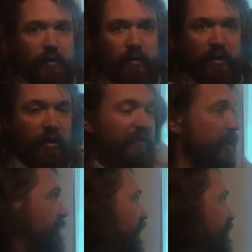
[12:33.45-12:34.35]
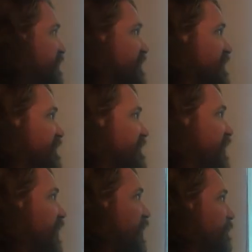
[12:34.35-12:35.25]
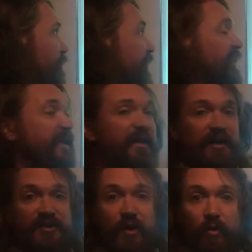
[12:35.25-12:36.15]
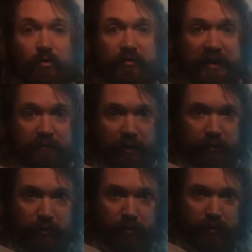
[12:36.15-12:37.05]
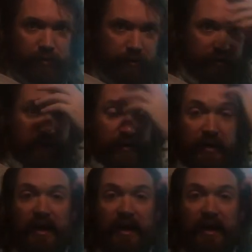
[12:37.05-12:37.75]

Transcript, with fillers: and all that means is this is a complete and total rainbow. Okay?